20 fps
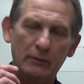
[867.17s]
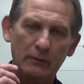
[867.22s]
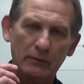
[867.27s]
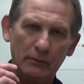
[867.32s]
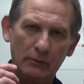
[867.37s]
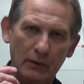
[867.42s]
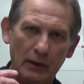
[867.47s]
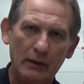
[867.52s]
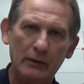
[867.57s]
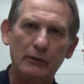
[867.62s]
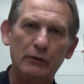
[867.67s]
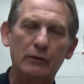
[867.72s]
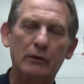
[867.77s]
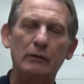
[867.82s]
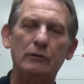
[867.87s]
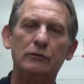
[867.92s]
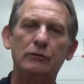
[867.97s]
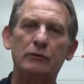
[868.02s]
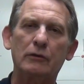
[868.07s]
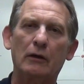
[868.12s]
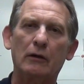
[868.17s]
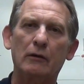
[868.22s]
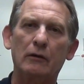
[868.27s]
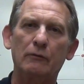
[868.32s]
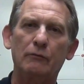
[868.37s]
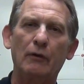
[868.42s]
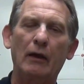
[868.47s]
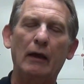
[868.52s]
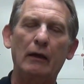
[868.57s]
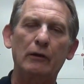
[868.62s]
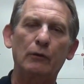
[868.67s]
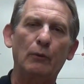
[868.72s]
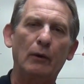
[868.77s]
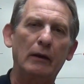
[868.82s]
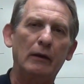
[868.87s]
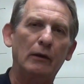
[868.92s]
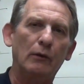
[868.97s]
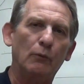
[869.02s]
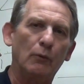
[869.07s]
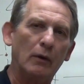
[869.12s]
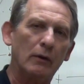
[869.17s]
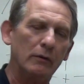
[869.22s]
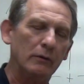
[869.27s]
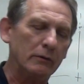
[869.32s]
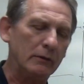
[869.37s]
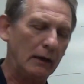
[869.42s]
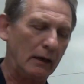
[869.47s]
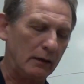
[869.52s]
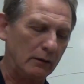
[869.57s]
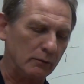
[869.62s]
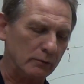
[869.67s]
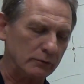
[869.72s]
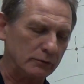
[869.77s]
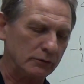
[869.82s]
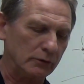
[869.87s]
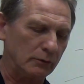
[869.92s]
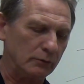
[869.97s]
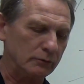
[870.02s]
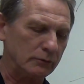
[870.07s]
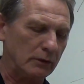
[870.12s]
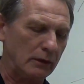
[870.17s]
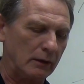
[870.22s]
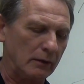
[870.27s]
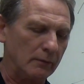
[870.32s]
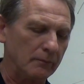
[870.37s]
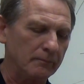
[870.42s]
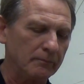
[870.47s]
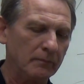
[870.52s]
then you can start evaluating where the tolerance zones are.